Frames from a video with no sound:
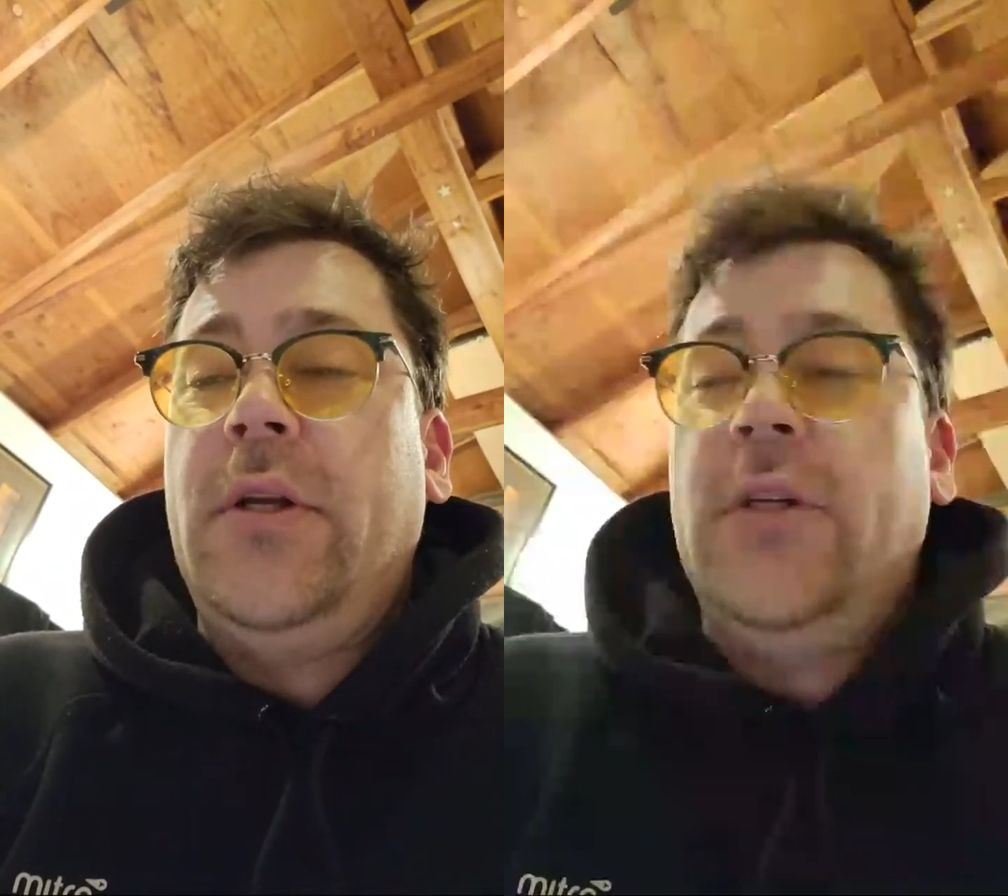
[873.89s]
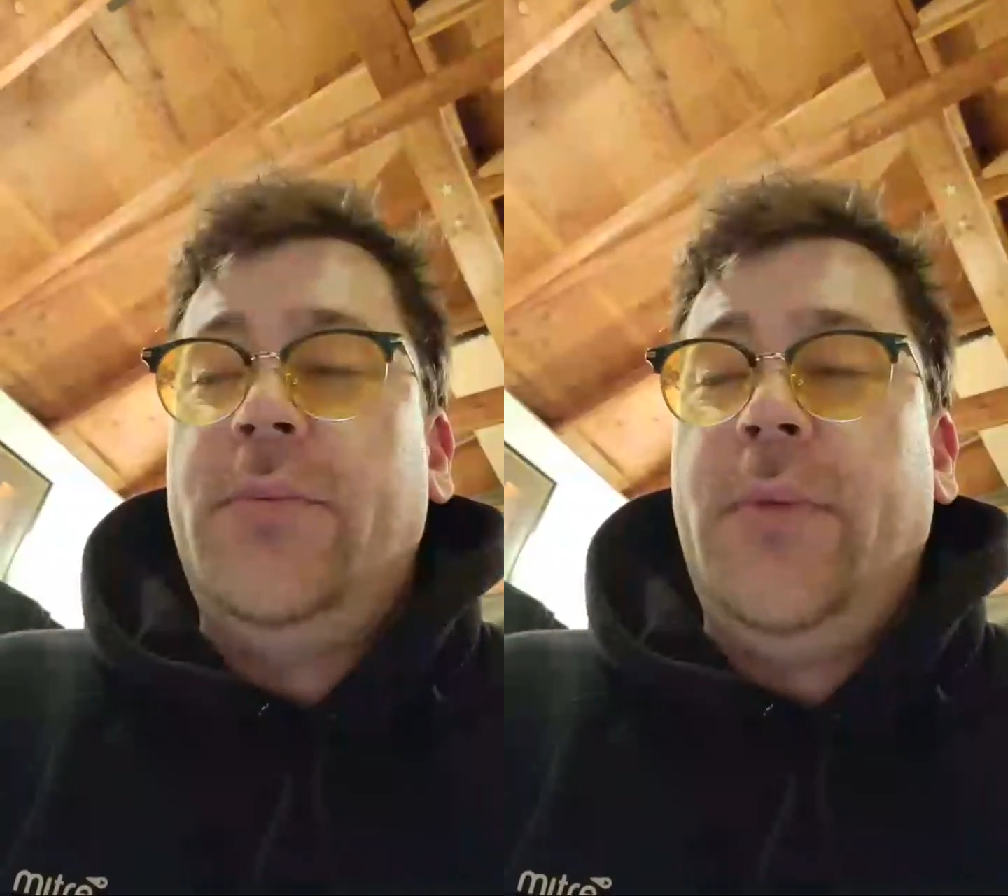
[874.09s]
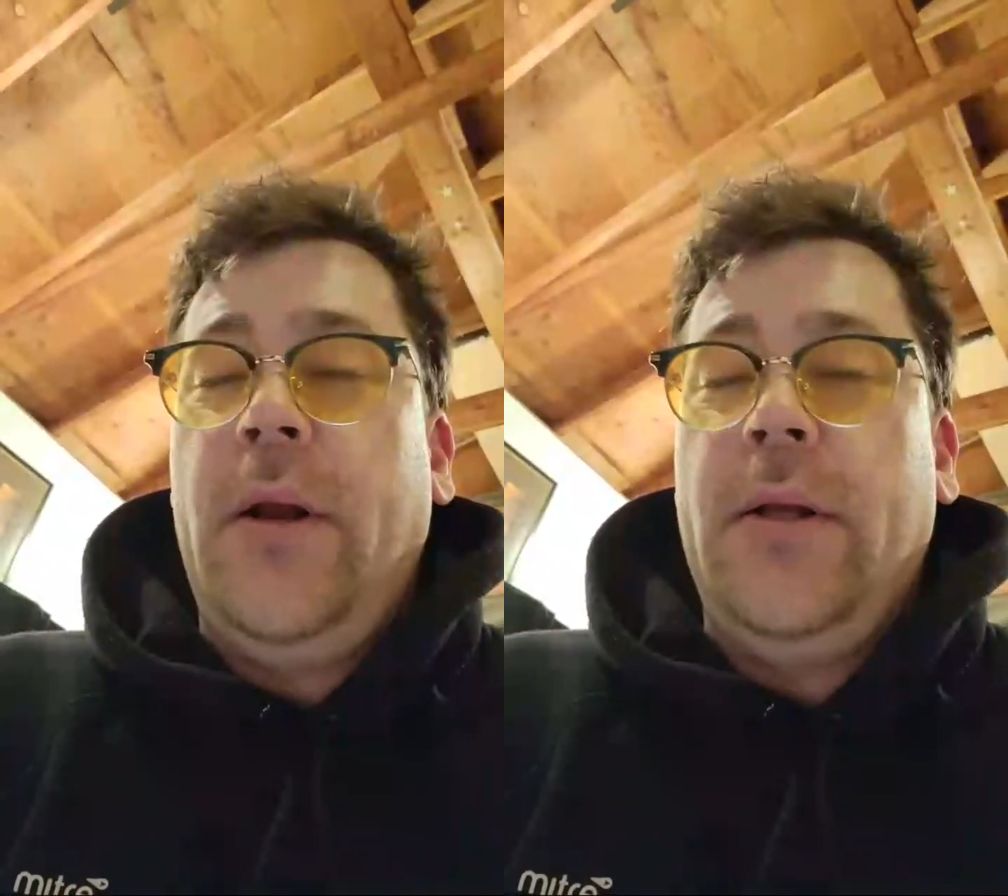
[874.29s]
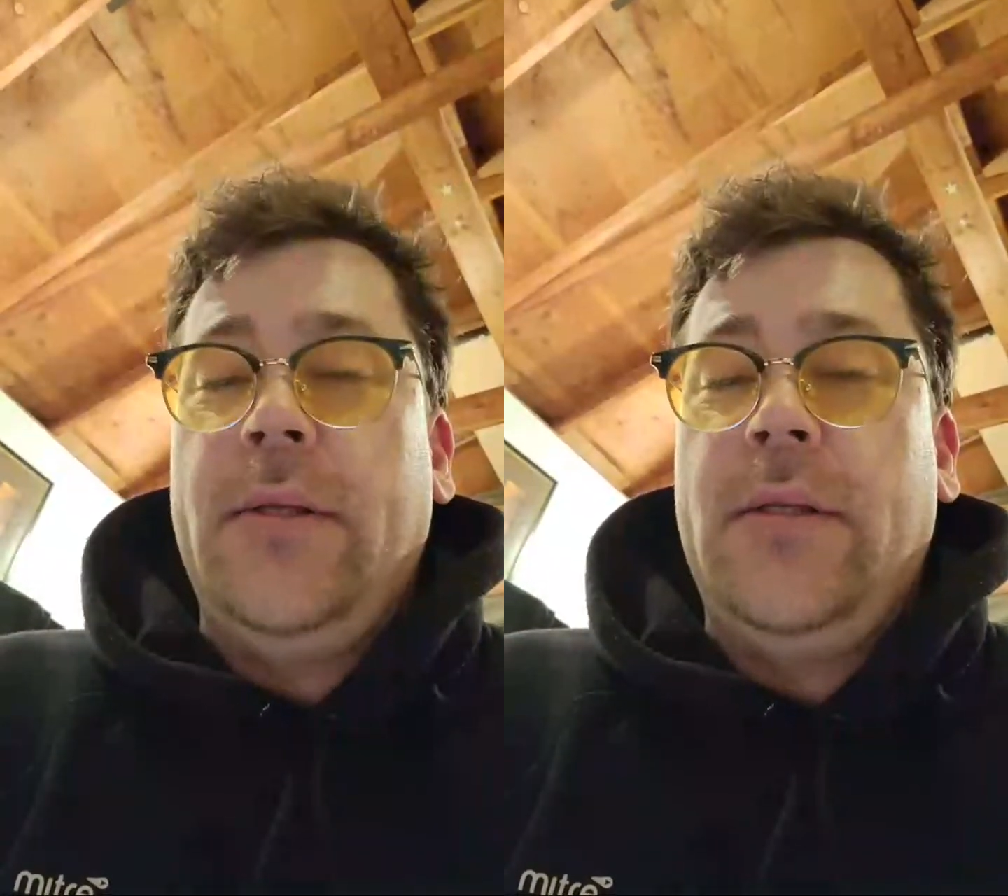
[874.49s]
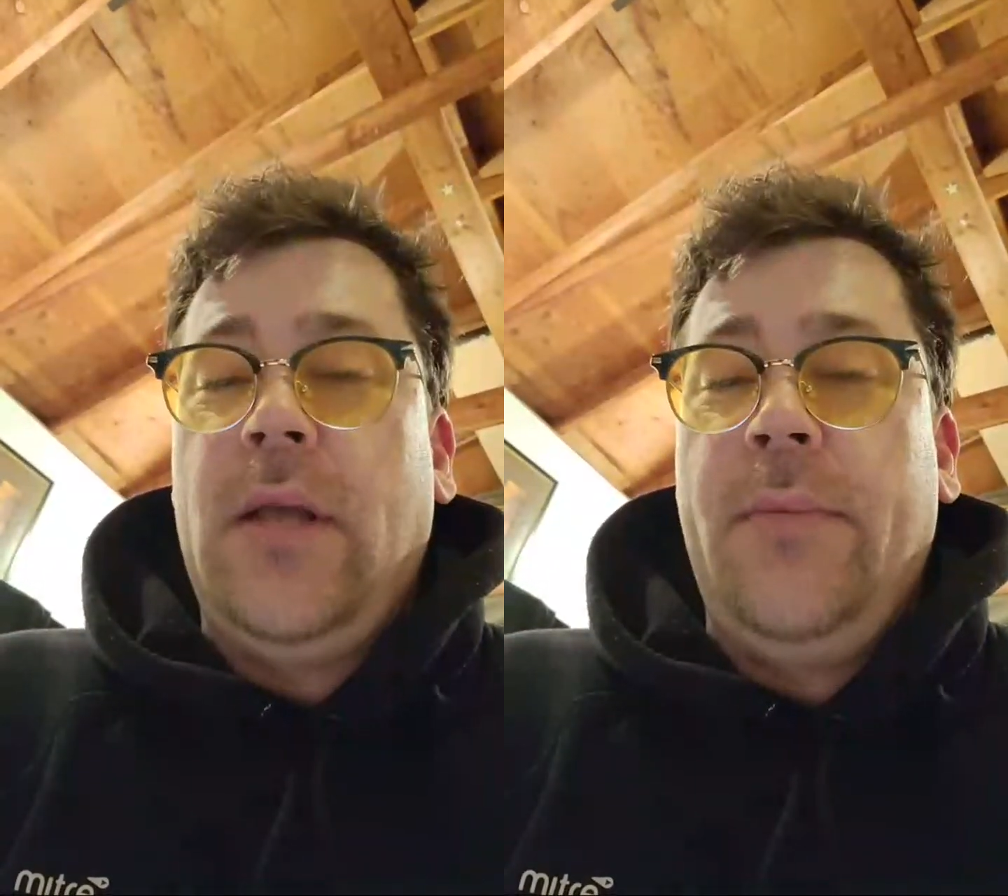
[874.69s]

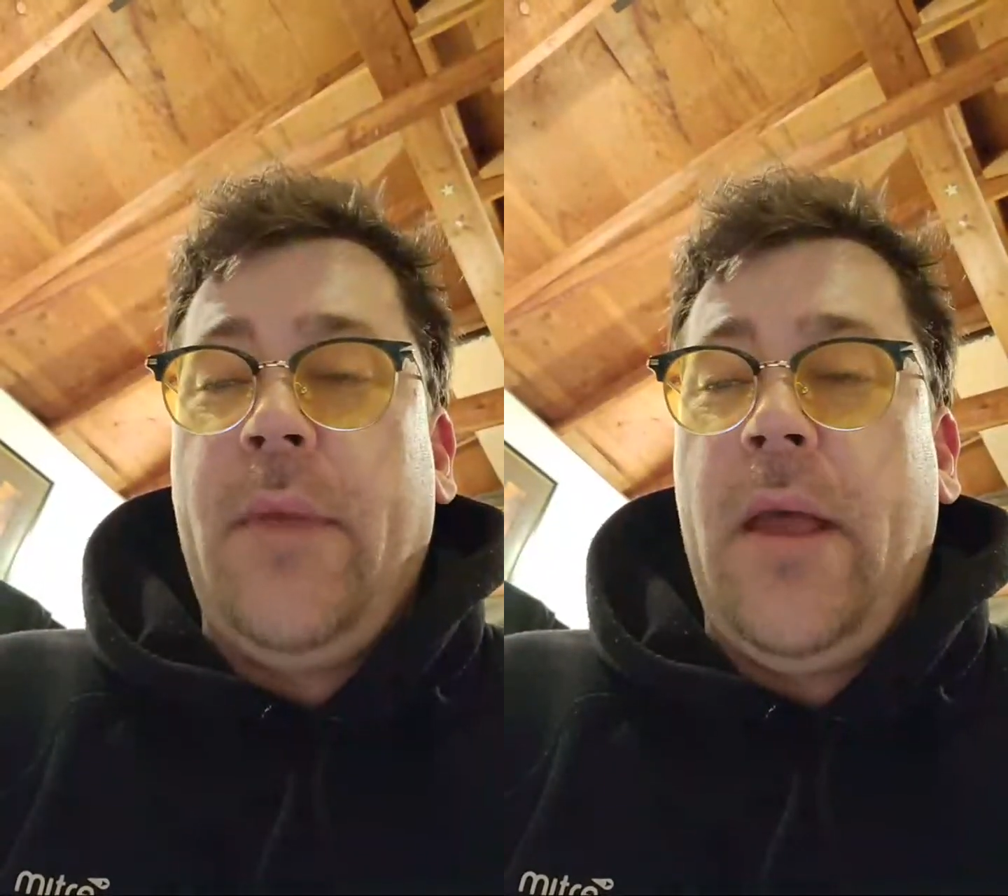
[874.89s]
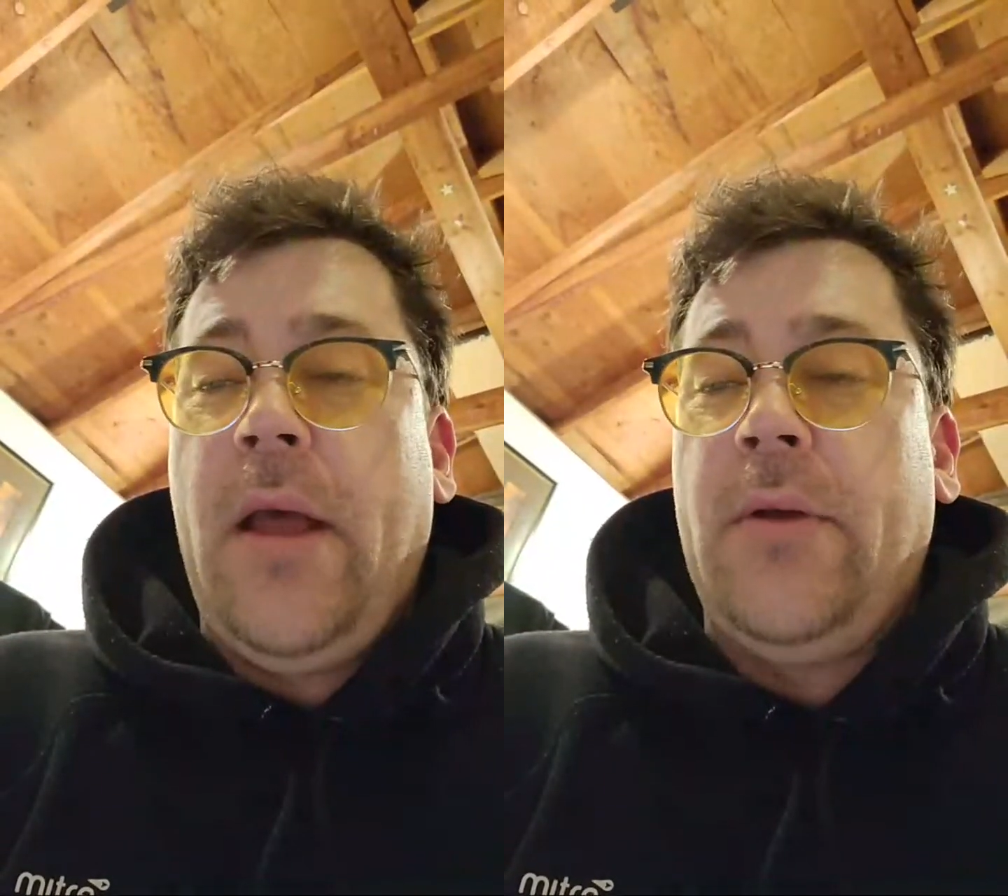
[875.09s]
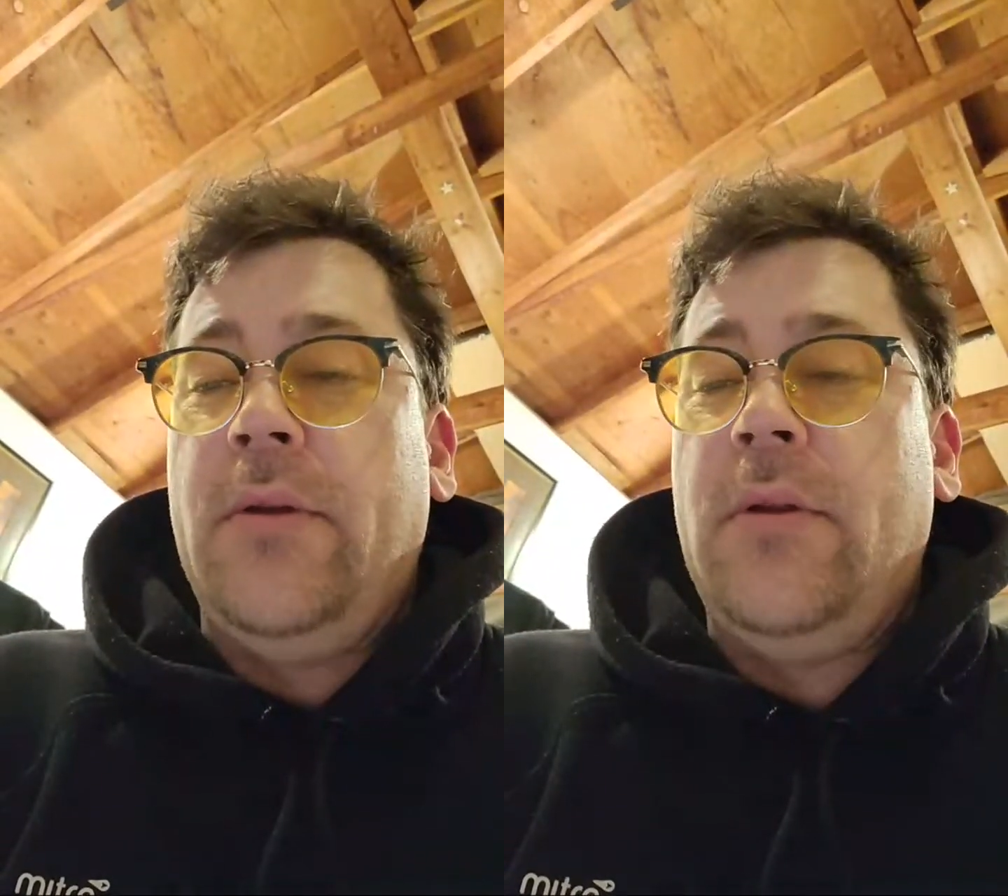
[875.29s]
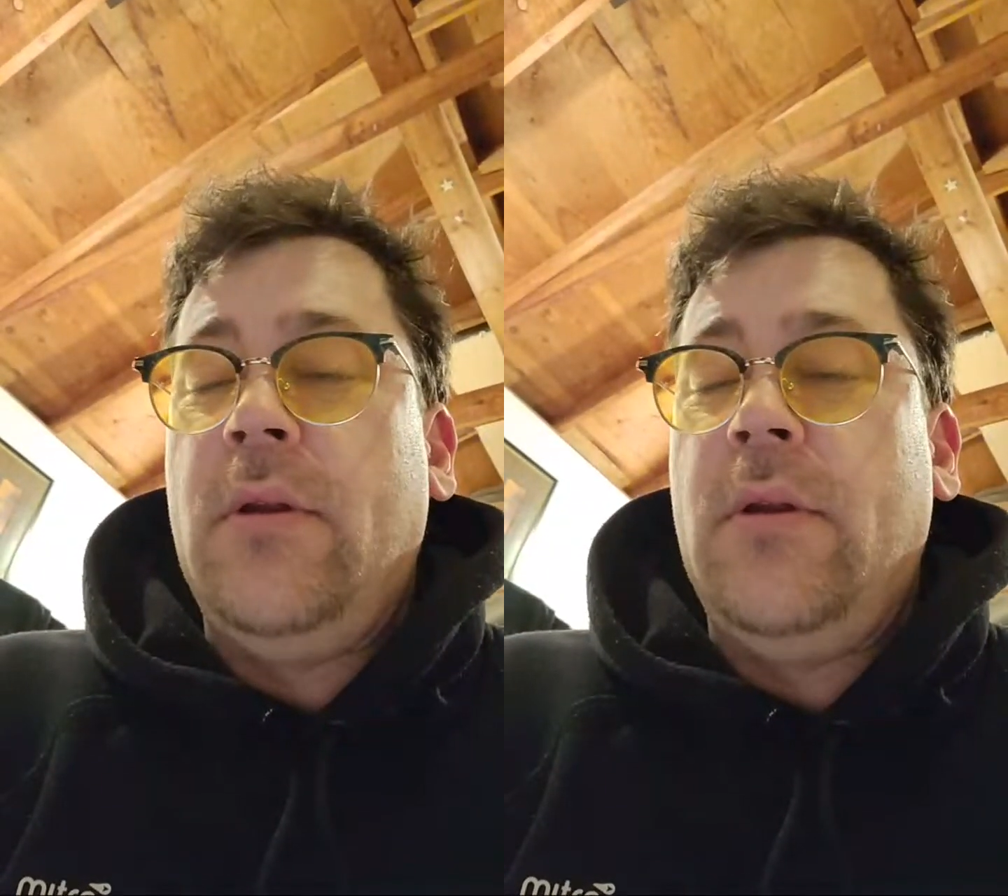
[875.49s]
spirits unbound.